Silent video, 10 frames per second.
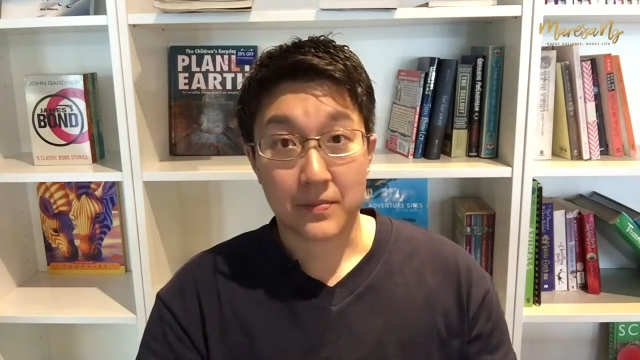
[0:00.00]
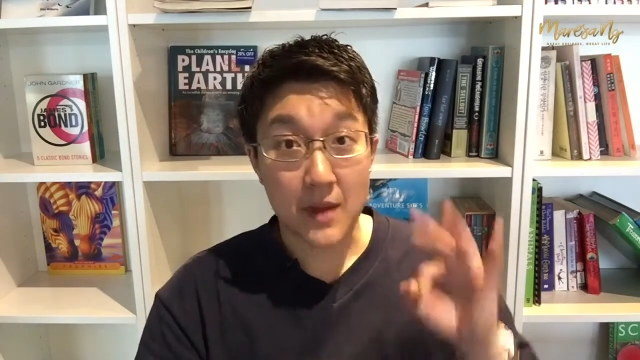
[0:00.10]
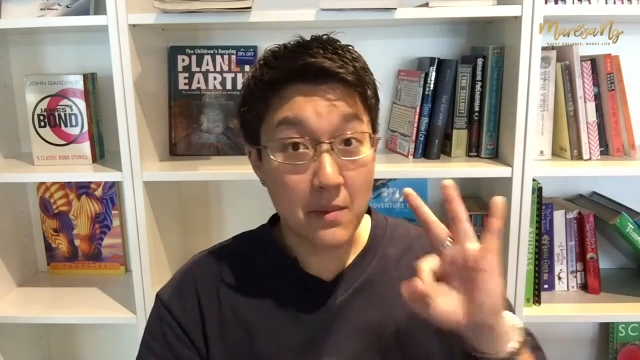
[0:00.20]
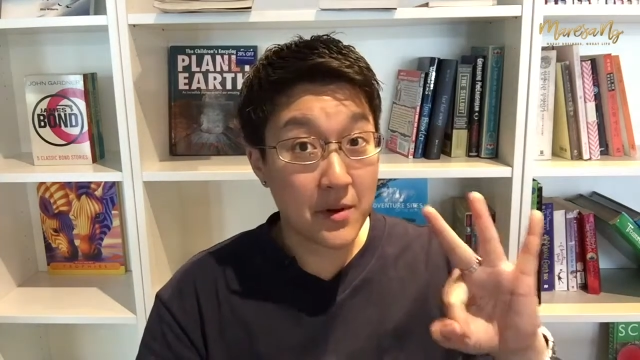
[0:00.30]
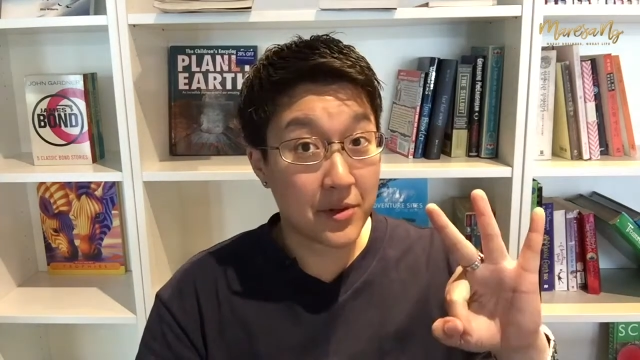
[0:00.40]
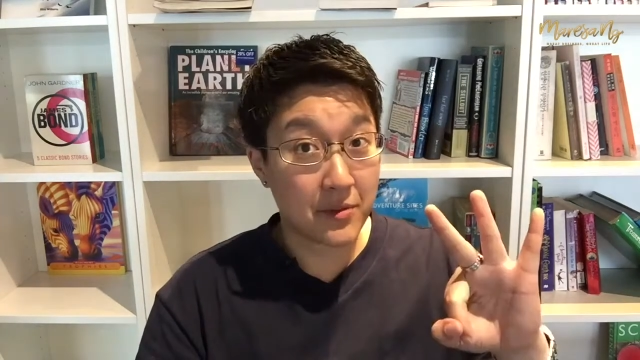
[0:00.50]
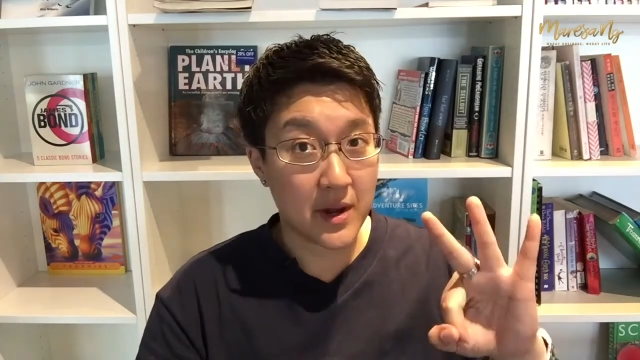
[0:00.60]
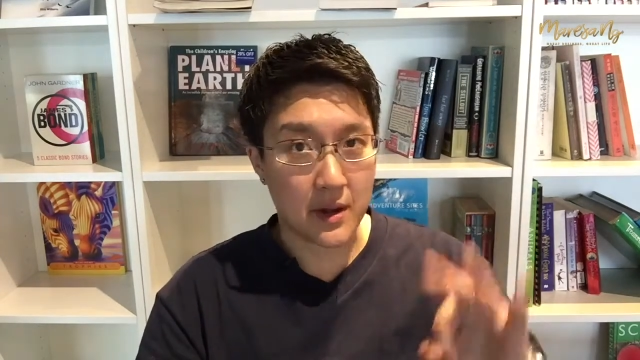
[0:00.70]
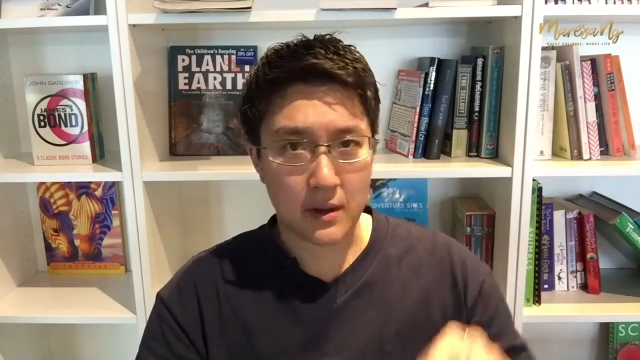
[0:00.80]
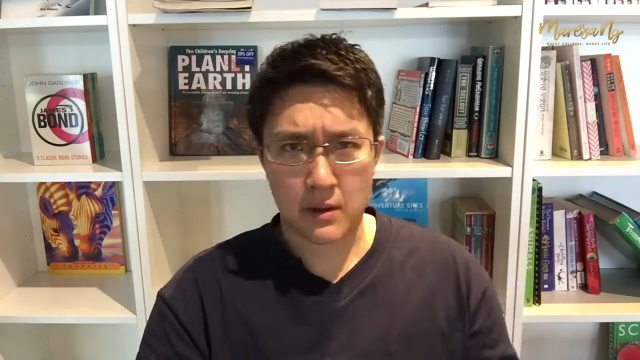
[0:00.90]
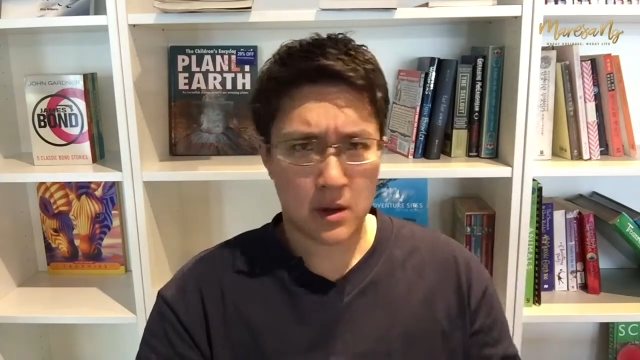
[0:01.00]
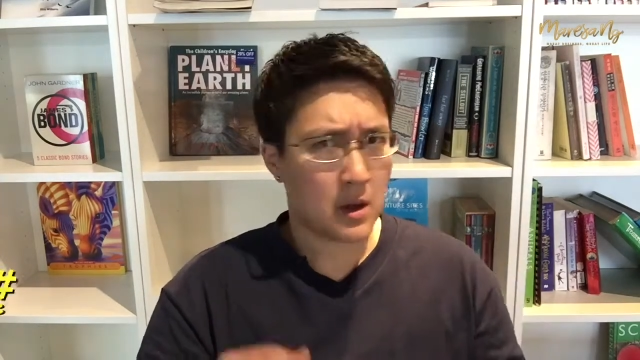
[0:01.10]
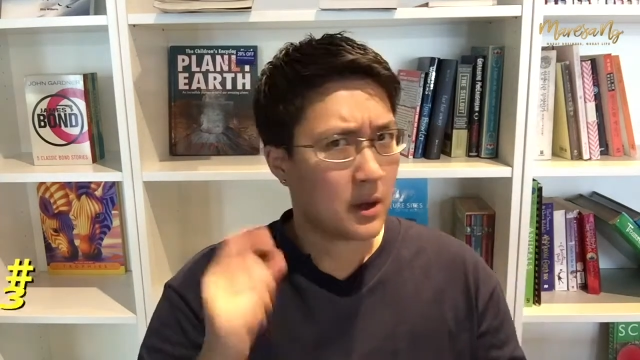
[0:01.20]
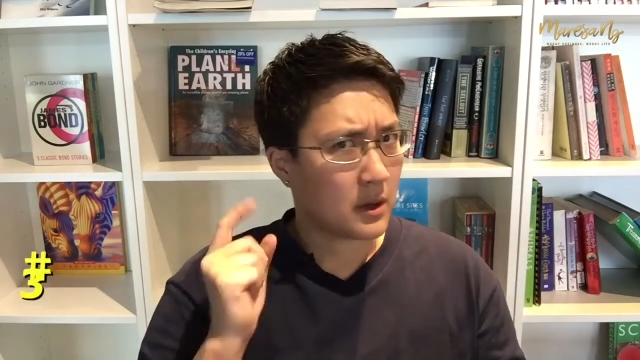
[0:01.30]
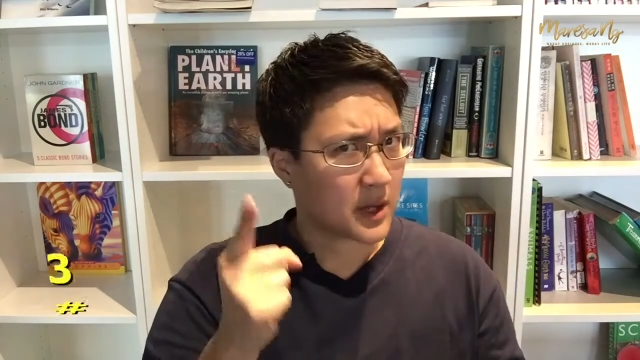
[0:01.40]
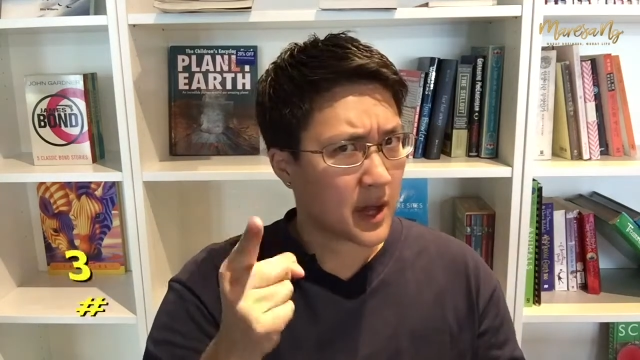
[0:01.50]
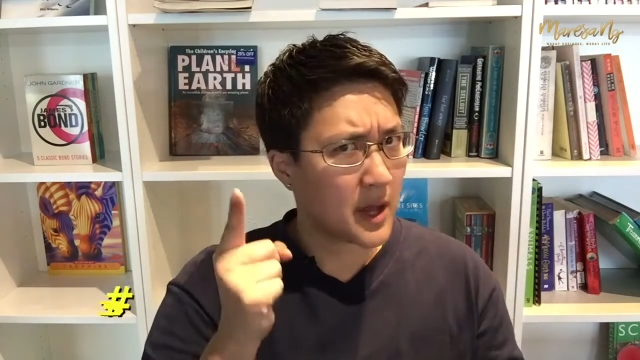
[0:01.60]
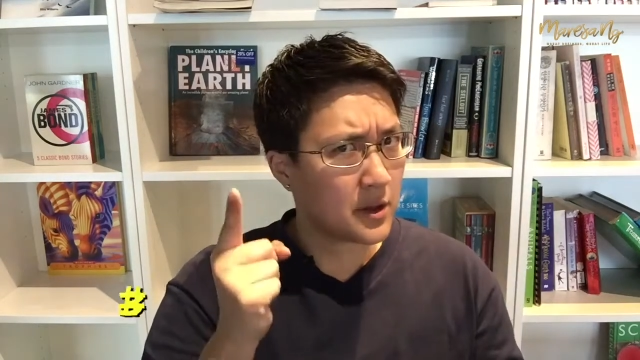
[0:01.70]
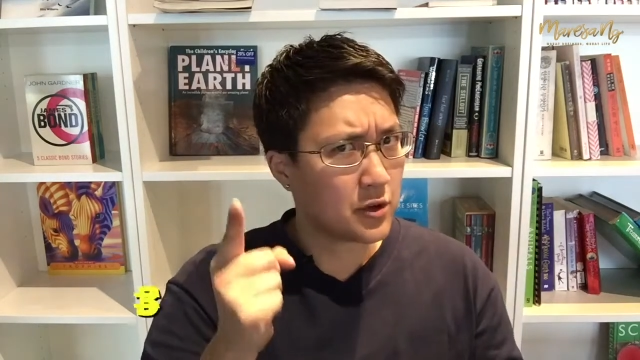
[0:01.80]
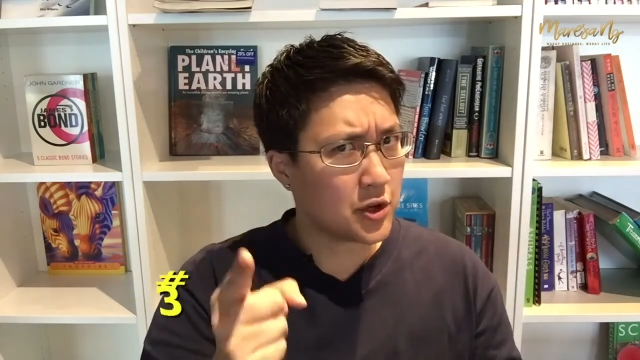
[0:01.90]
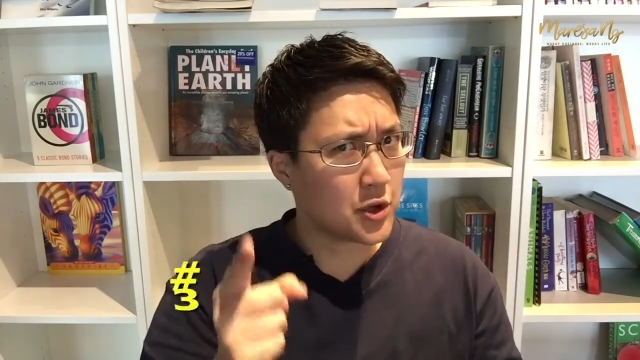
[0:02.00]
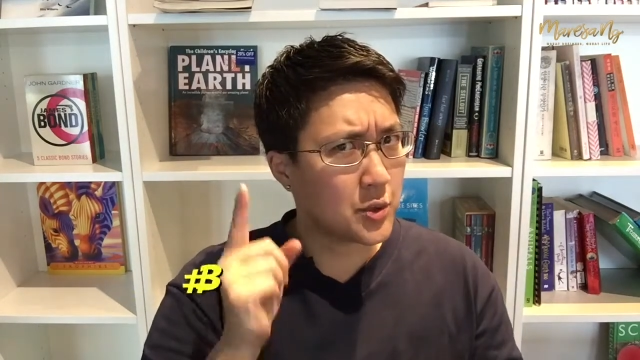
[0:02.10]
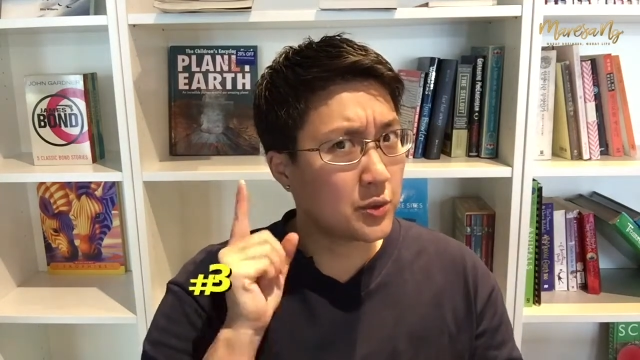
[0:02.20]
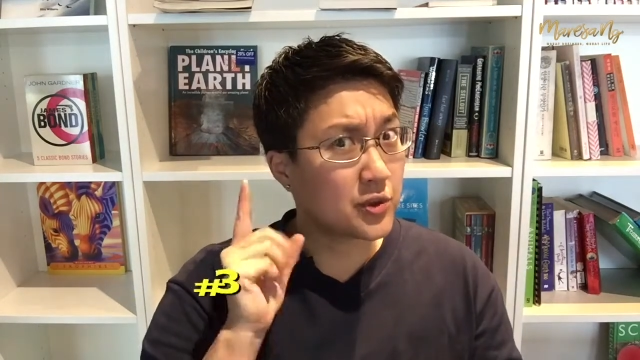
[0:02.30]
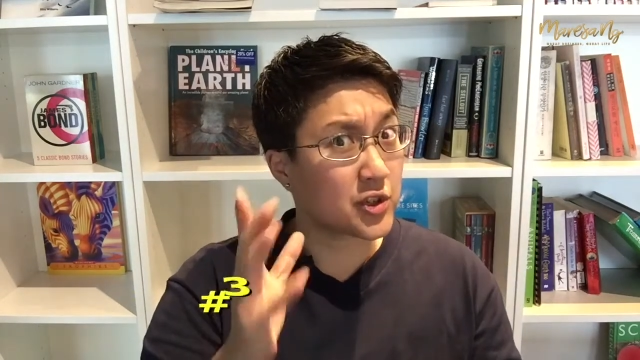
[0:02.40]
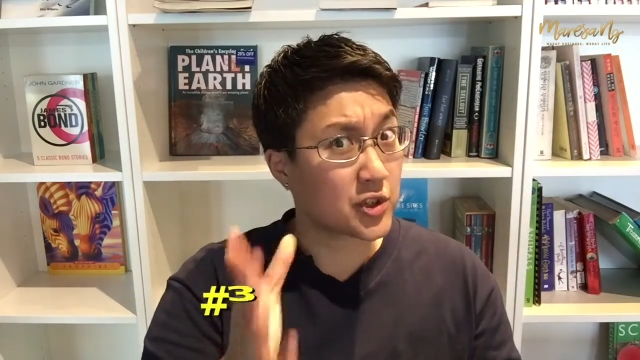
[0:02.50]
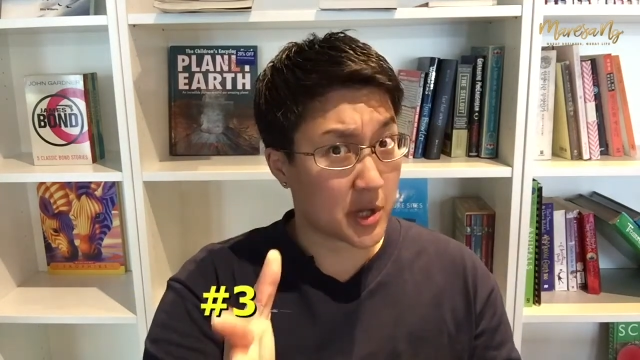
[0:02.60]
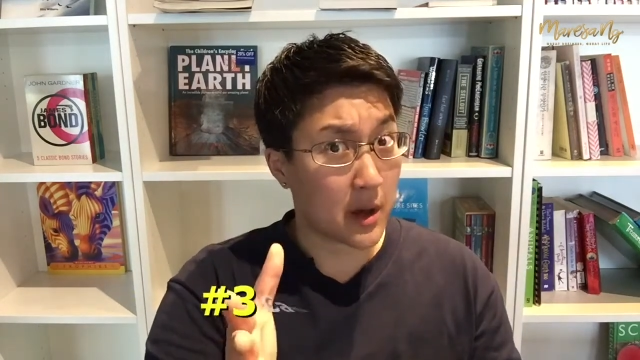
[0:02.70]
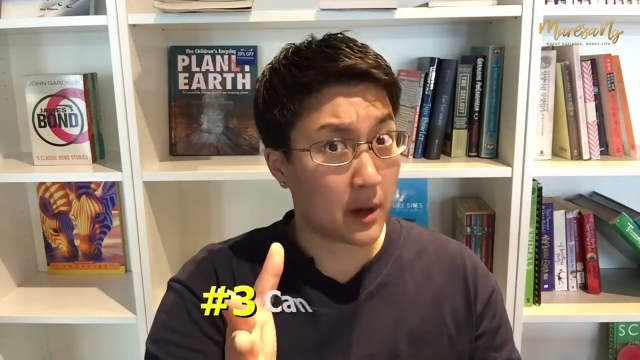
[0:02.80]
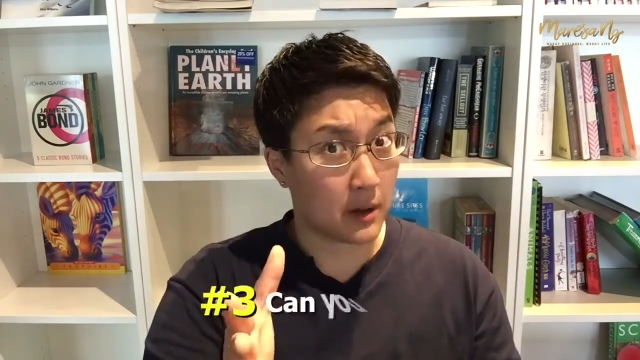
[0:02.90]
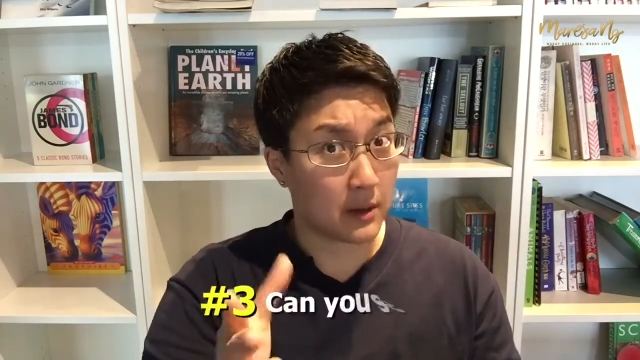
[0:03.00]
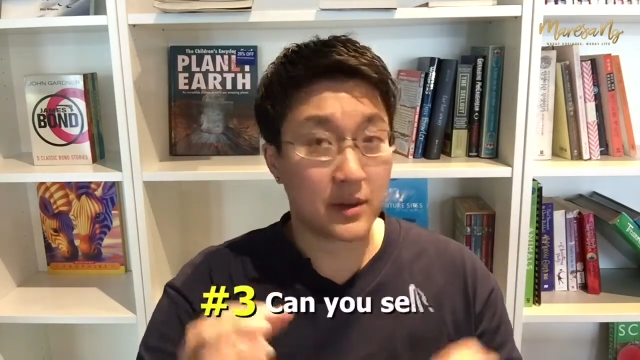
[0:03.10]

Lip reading: Number three, can you sell?